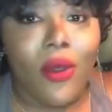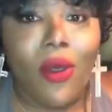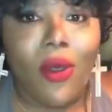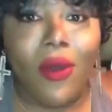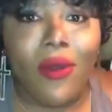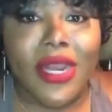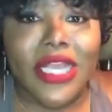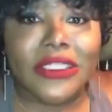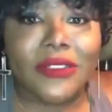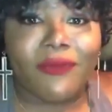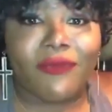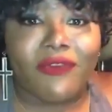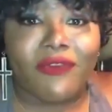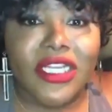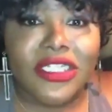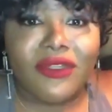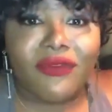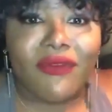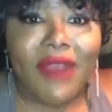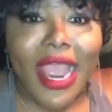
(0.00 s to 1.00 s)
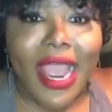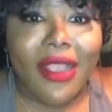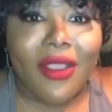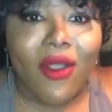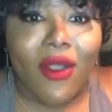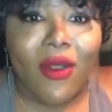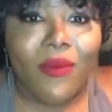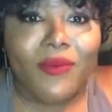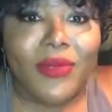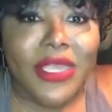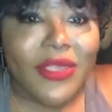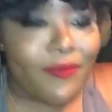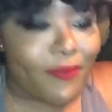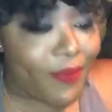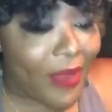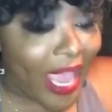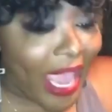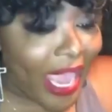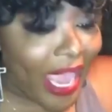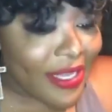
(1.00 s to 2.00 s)
This fish fry going to be
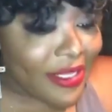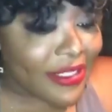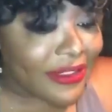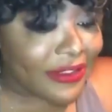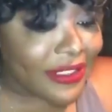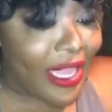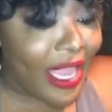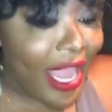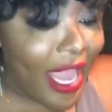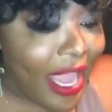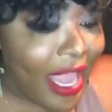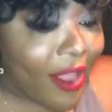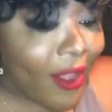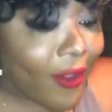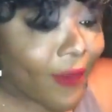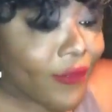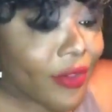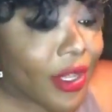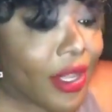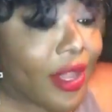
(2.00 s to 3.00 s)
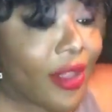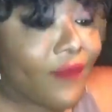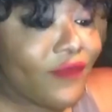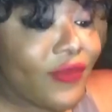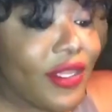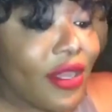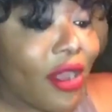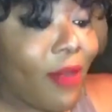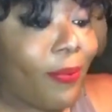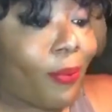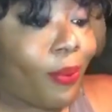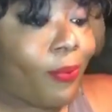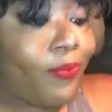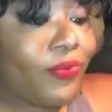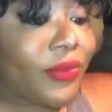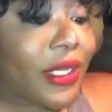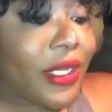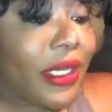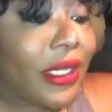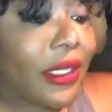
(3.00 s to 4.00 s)
packed as hell.
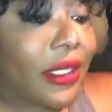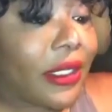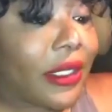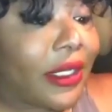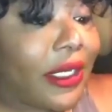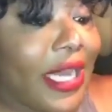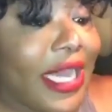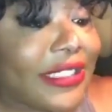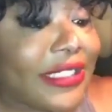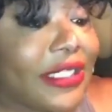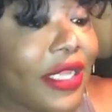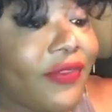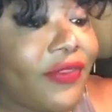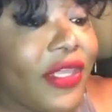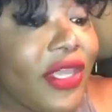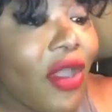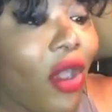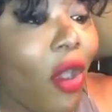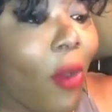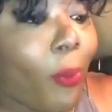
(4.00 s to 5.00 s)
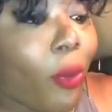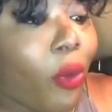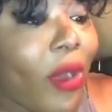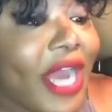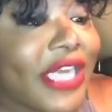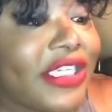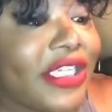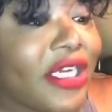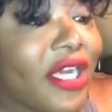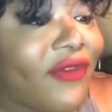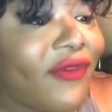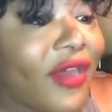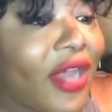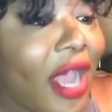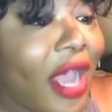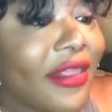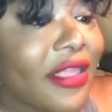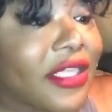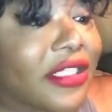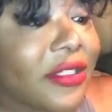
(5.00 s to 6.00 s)
Listen, the oppression of
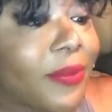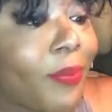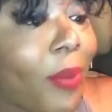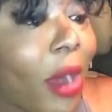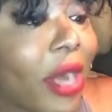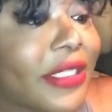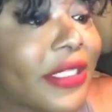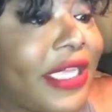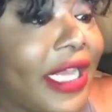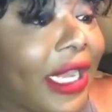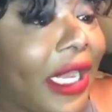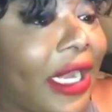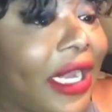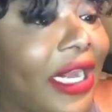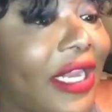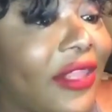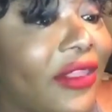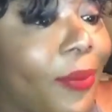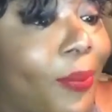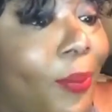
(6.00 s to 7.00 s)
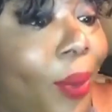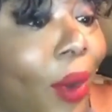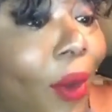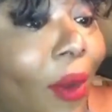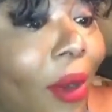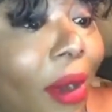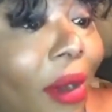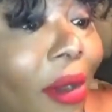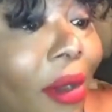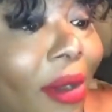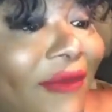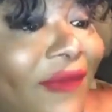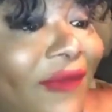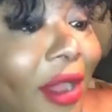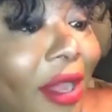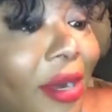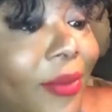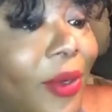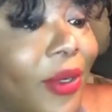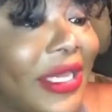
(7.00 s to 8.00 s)
others, particularly the poor or
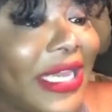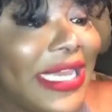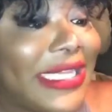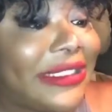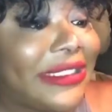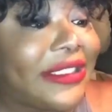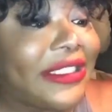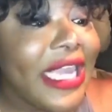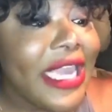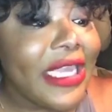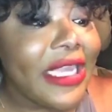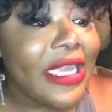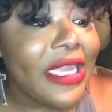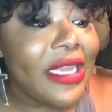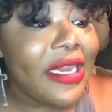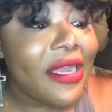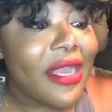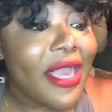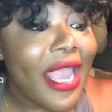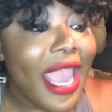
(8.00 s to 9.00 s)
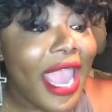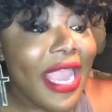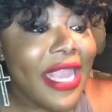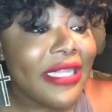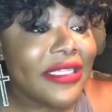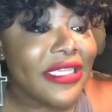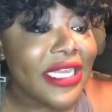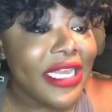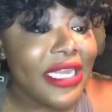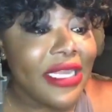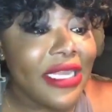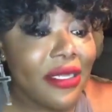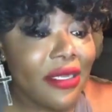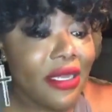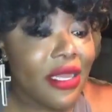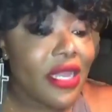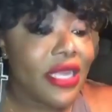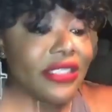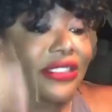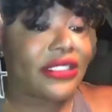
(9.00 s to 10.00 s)
vulnerable. Ezekiel
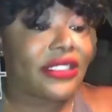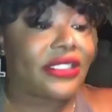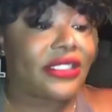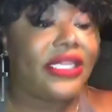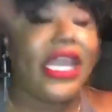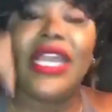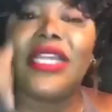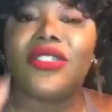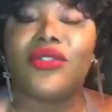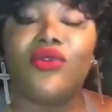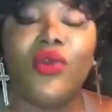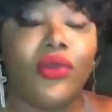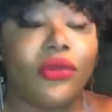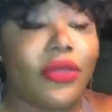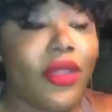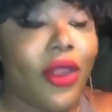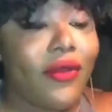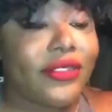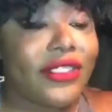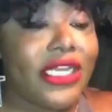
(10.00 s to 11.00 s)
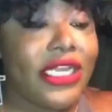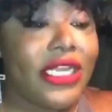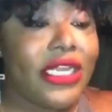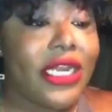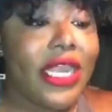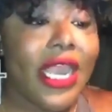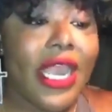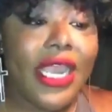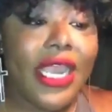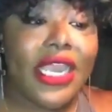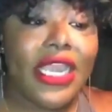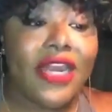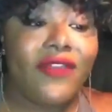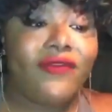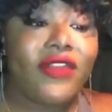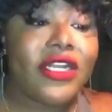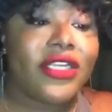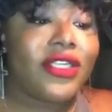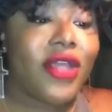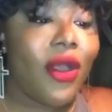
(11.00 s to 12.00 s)
18:6-13. And
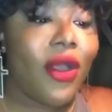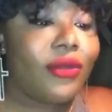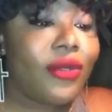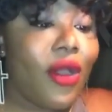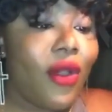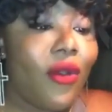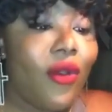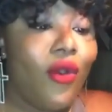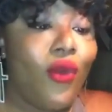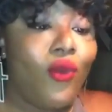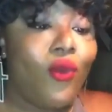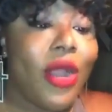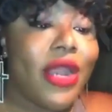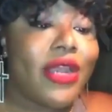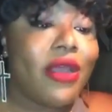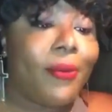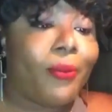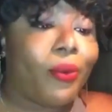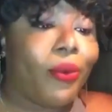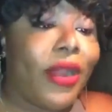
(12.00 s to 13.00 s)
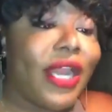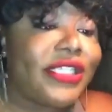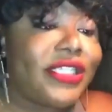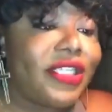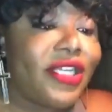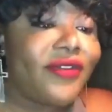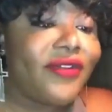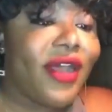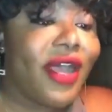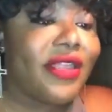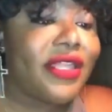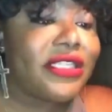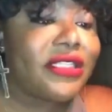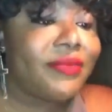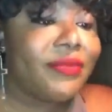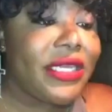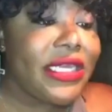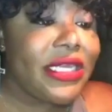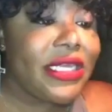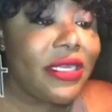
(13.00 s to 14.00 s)
if you don't know what oppression of others
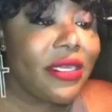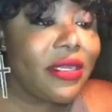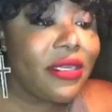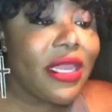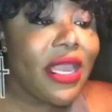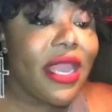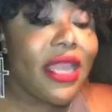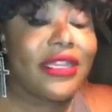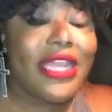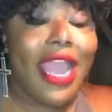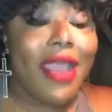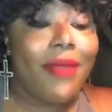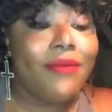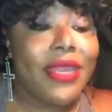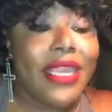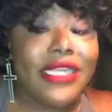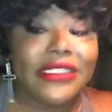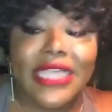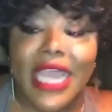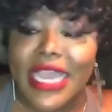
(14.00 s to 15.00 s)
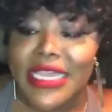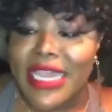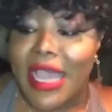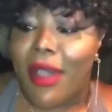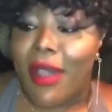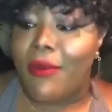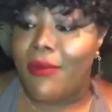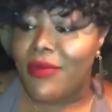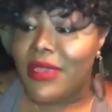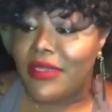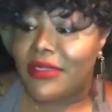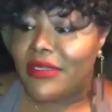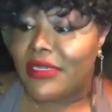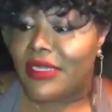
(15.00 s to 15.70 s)
mean, that means how y'all be